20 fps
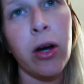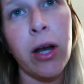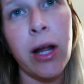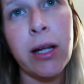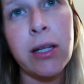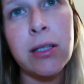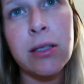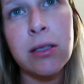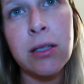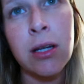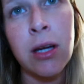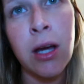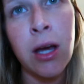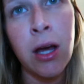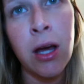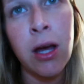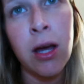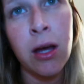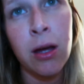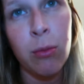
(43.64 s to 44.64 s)
not
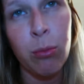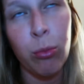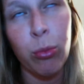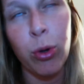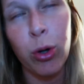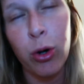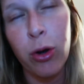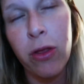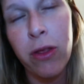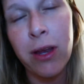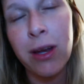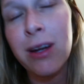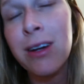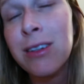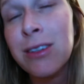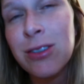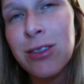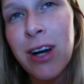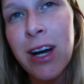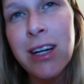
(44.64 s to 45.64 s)
birthing
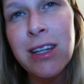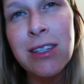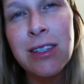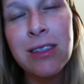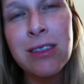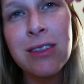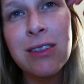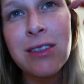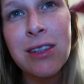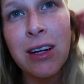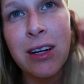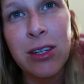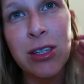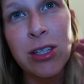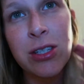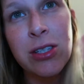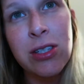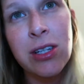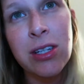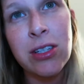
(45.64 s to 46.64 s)
contractions, that are
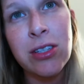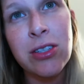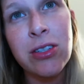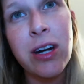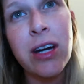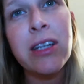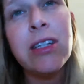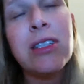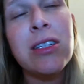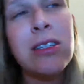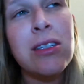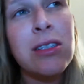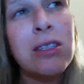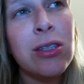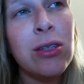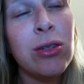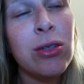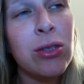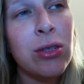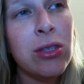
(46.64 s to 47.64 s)
just
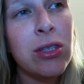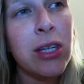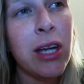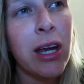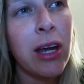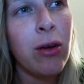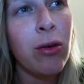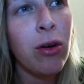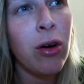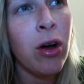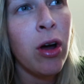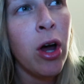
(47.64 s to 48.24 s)
contractions, you should take